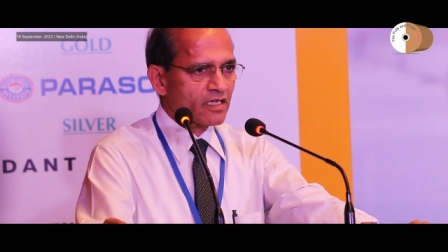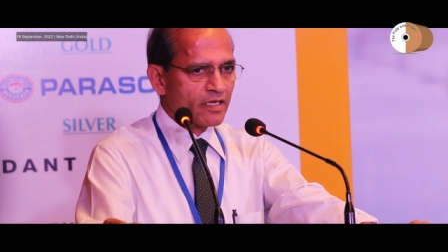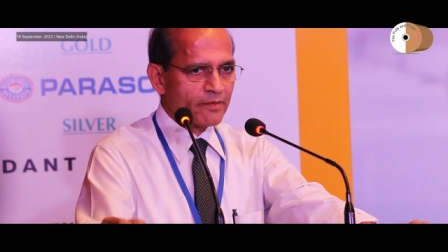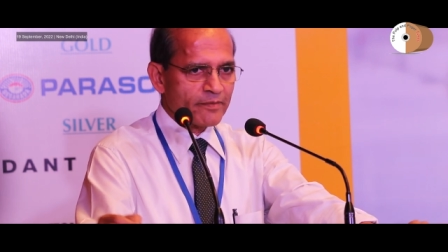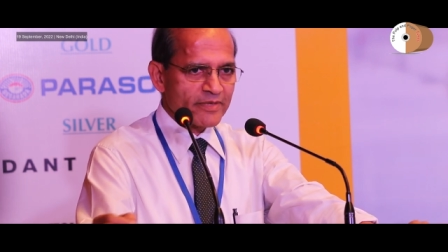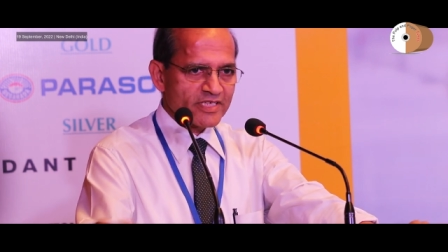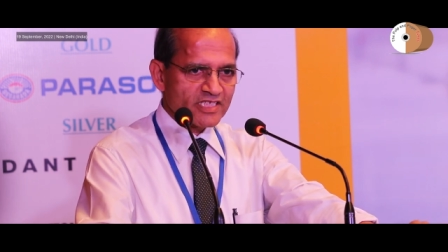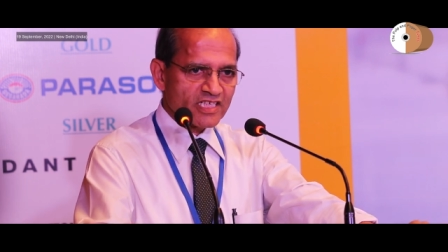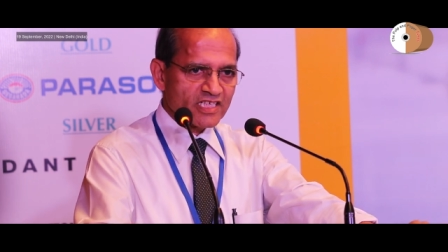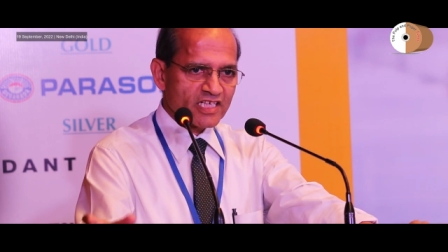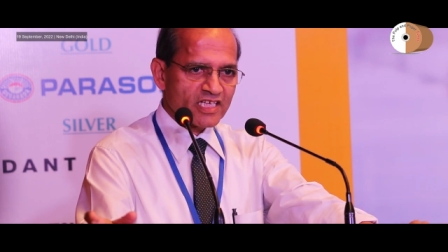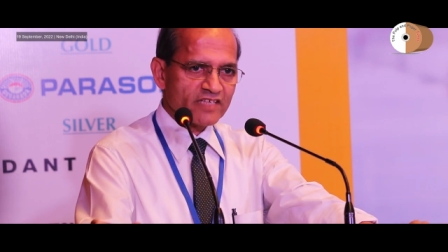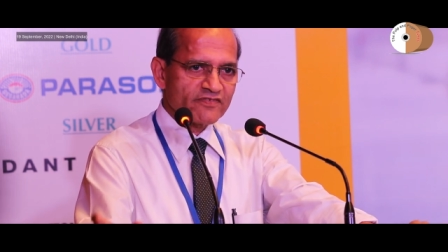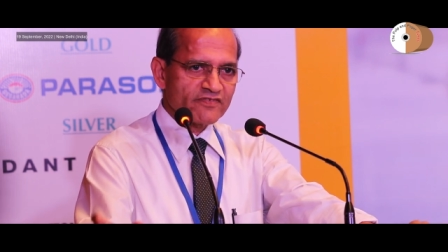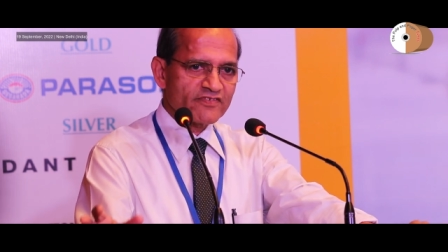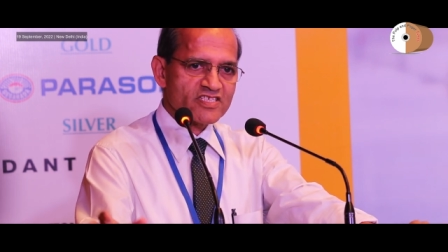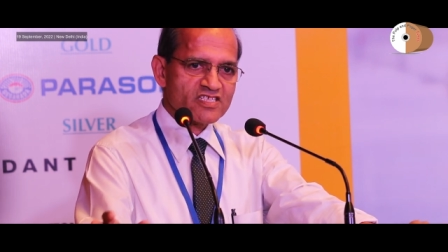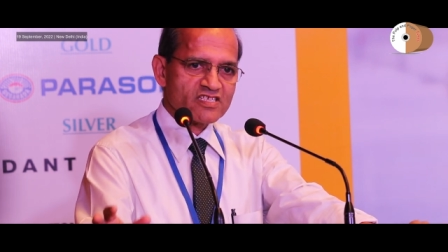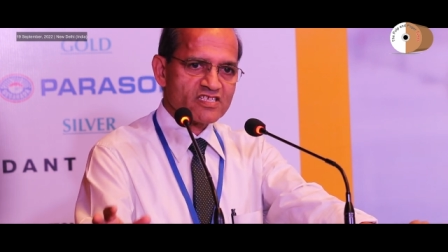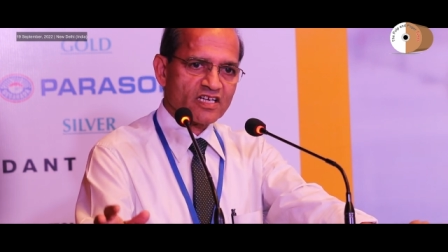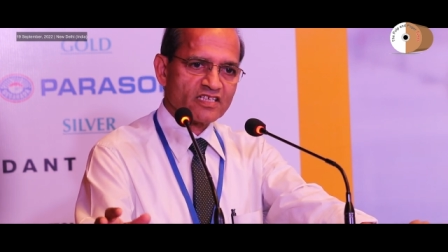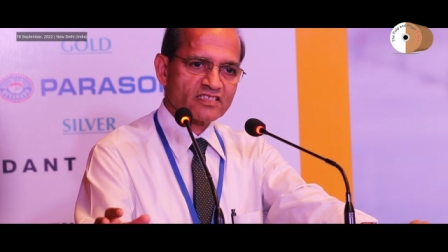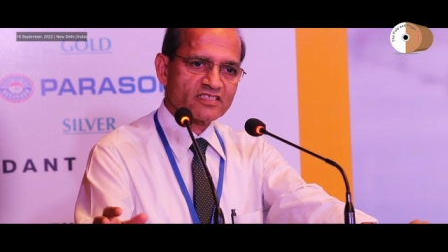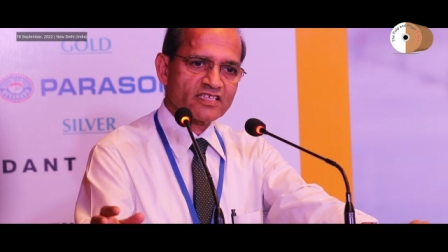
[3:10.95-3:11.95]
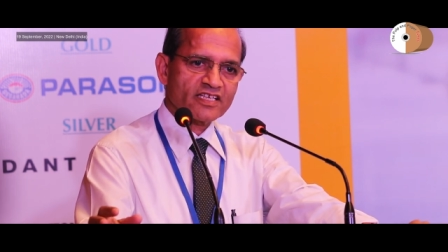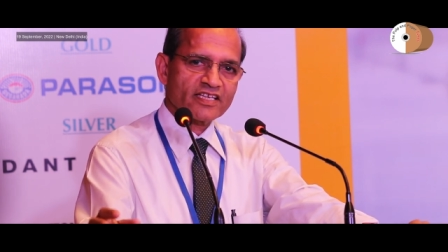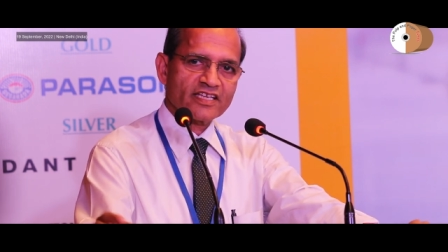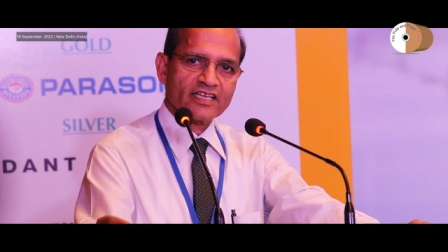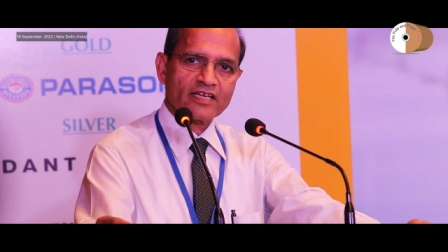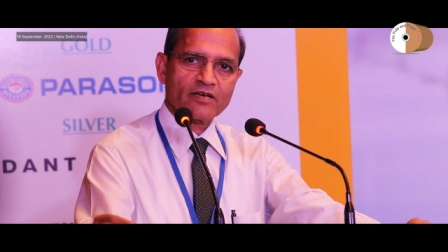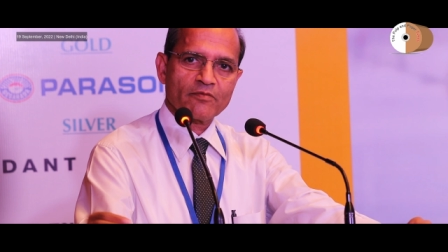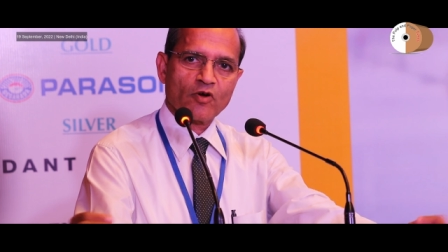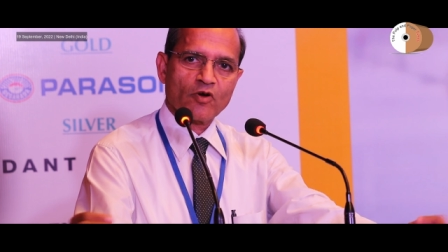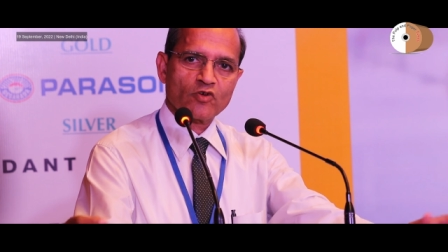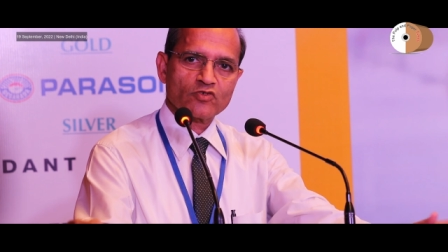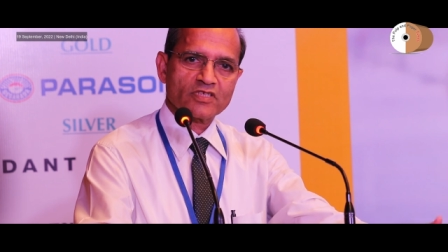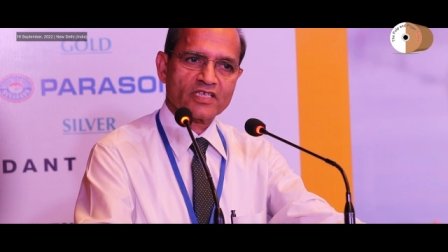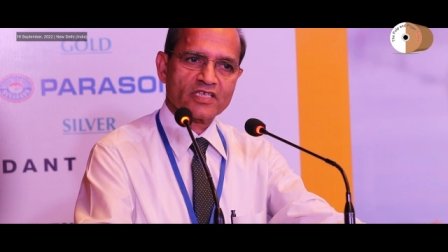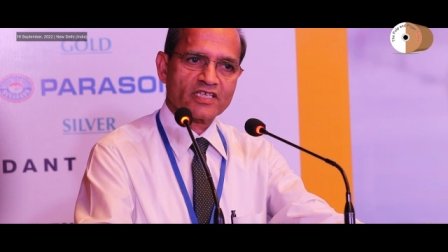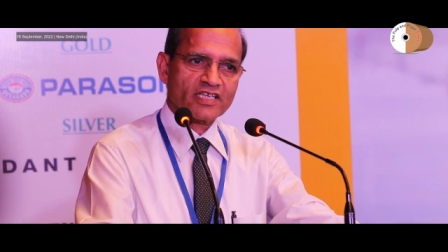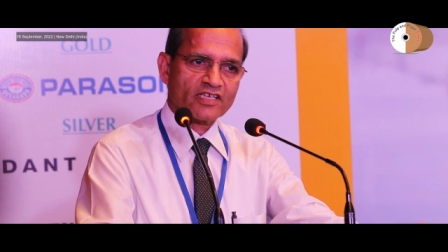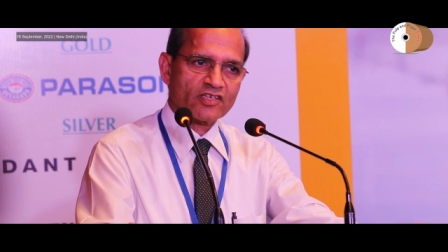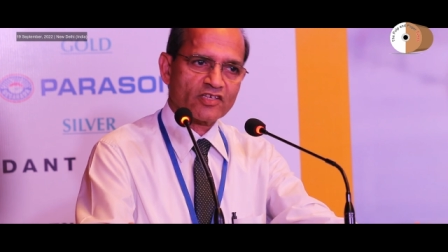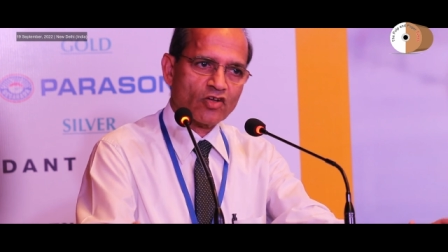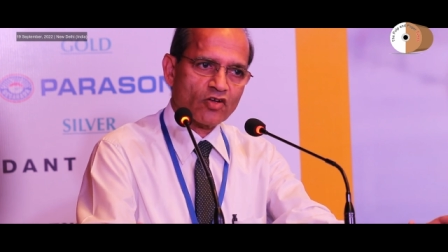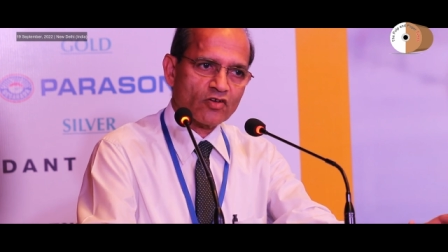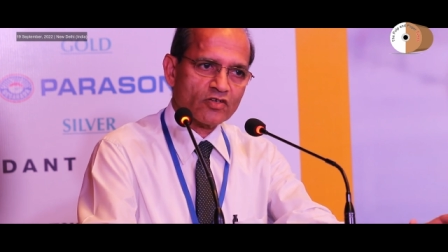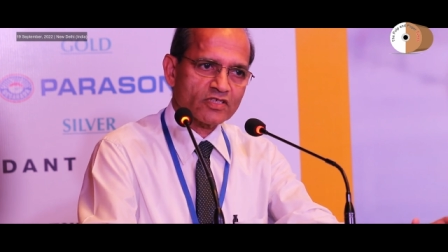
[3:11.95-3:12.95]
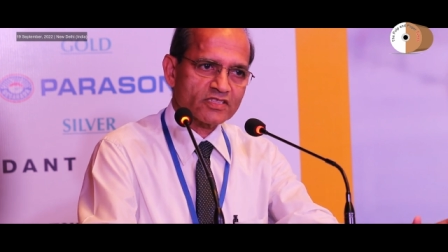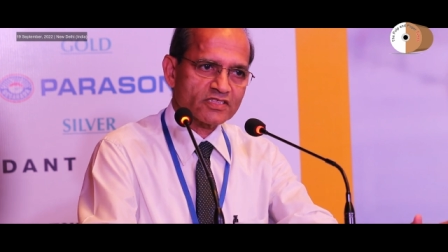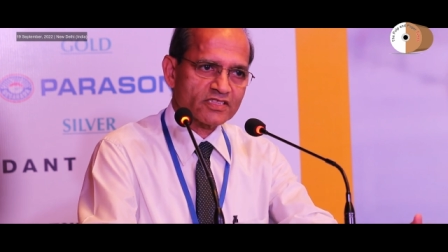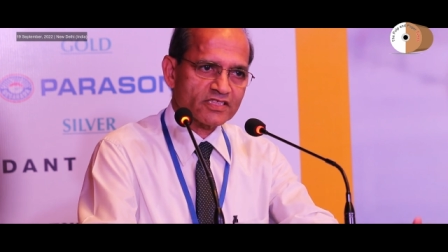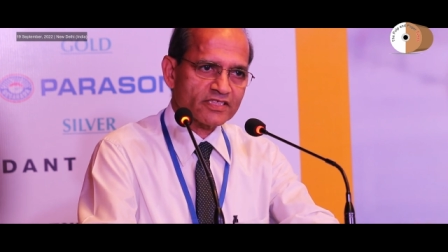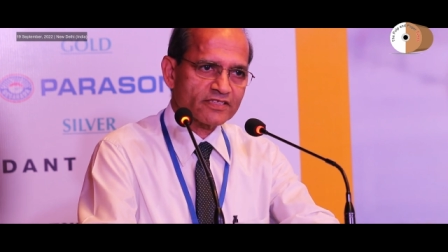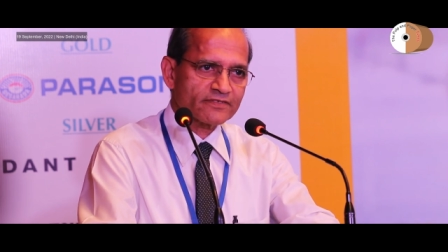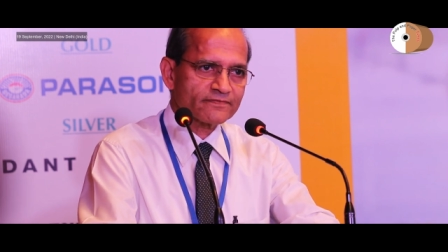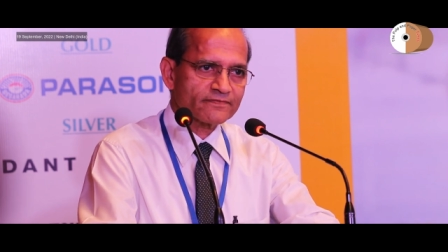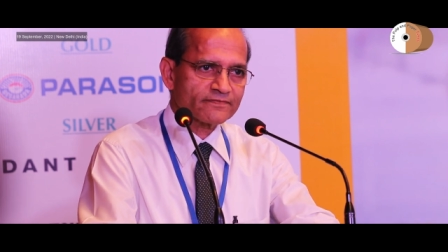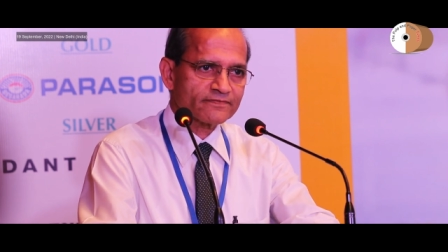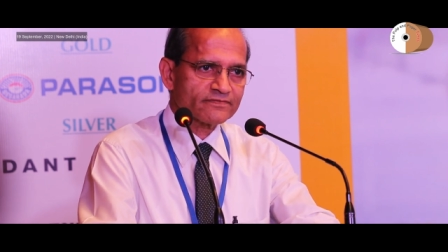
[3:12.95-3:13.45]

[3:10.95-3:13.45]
immediately we start thinking about the technology.